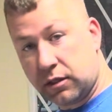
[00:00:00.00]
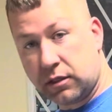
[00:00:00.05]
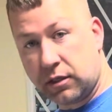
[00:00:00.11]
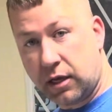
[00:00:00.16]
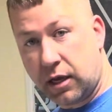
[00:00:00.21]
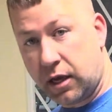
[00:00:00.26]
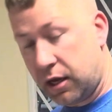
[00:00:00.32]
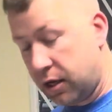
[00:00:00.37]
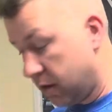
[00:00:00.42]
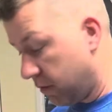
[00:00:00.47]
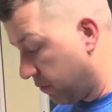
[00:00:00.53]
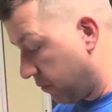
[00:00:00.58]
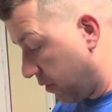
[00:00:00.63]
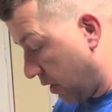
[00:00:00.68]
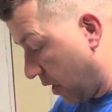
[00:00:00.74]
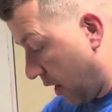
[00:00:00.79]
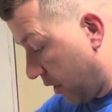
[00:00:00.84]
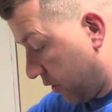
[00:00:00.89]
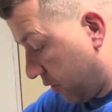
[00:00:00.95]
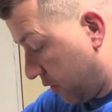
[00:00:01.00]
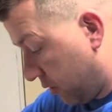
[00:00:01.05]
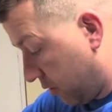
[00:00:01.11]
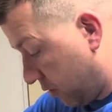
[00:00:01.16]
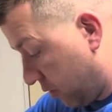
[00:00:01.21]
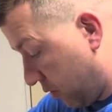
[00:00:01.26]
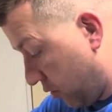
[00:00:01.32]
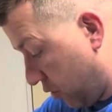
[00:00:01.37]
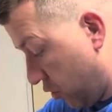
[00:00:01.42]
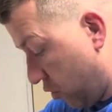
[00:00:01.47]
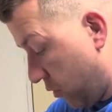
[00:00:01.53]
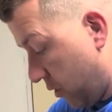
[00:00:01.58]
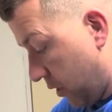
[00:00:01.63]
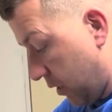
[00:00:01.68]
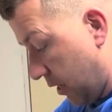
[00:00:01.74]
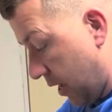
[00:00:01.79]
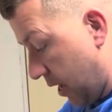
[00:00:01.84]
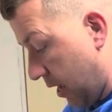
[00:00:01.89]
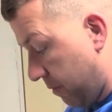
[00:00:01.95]
I just, 2 at a
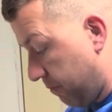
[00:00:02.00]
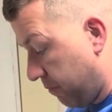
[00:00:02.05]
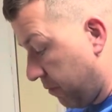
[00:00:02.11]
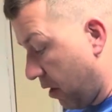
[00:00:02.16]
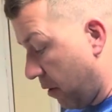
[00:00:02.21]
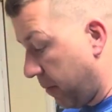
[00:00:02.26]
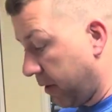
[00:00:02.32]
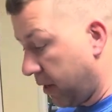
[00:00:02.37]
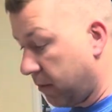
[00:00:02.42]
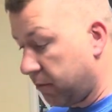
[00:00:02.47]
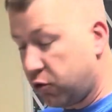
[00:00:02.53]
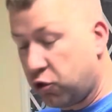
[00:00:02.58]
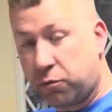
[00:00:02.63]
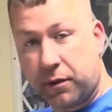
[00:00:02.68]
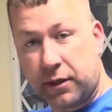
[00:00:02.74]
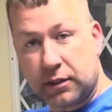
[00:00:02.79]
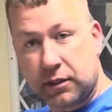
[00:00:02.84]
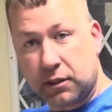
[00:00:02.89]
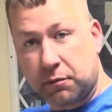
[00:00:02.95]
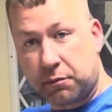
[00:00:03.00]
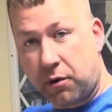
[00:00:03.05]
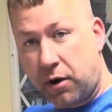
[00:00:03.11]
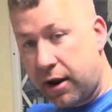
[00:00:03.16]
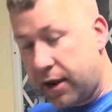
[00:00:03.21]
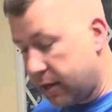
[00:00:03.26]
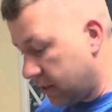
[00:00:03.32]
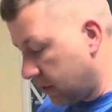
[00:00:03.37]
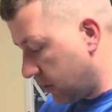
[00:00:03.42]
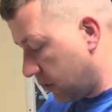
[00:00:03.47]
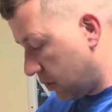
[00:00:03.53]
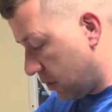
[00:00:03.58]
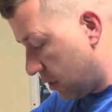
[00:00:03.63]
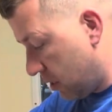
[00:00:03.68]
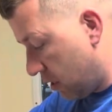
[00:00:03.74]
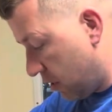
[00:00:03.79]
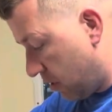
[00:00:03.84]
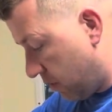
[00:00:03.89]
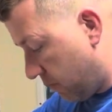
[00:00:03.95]
time, I pick up 2 pieces of brass,
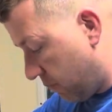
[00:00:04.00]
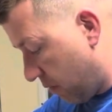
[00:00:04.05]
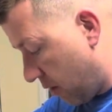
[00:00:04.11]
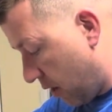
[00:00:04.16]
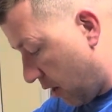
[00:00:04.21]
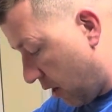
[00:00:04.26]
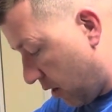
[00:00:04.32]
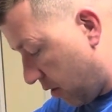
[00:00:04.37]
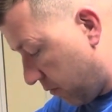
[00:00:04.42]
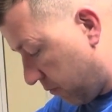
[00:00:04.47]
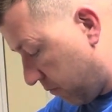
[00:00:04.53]
the